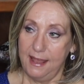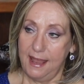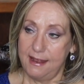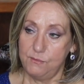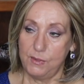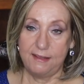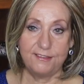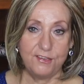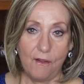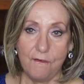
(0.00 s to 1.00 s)
And when I
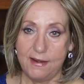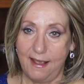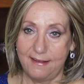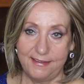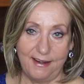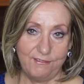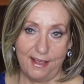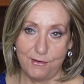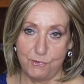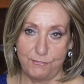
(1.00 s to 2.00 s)
saw it, I said, I've
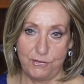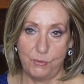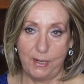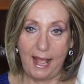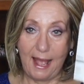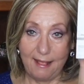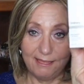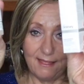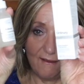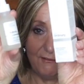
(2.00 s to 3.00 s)
got to review it. I
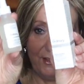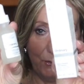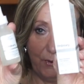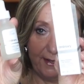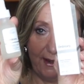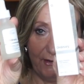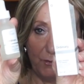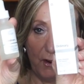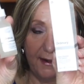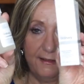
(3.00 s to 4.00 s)
love The Ordinary
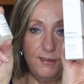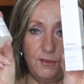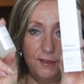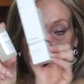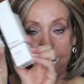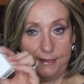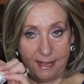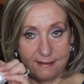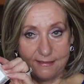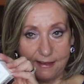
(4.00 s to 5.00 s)
products. So this was
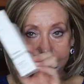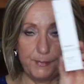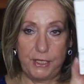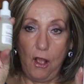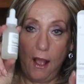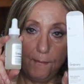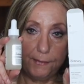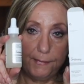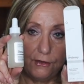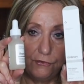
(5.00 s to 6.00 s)
again sent to me
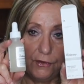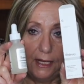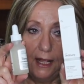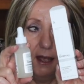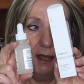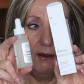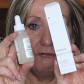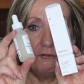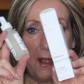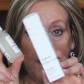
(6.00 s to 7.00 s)
complimentary
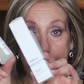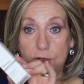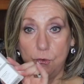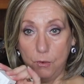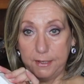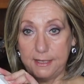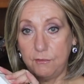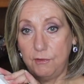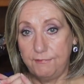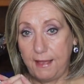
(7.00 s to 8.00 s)
from The
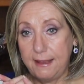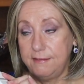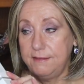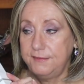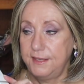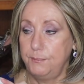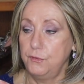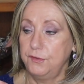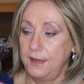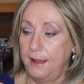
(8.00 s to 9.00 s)
Ordinary via the
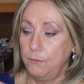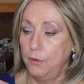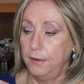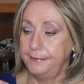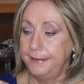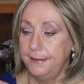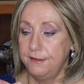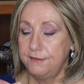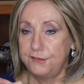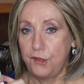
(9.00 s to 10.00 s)
Skeepers Network.
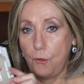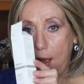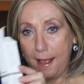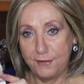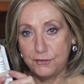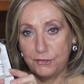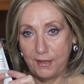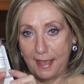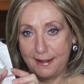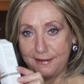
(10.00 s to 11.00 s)
So I could
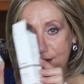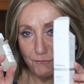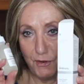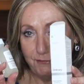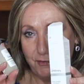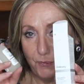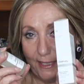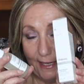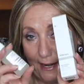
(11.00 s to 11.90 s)
look at it and review it.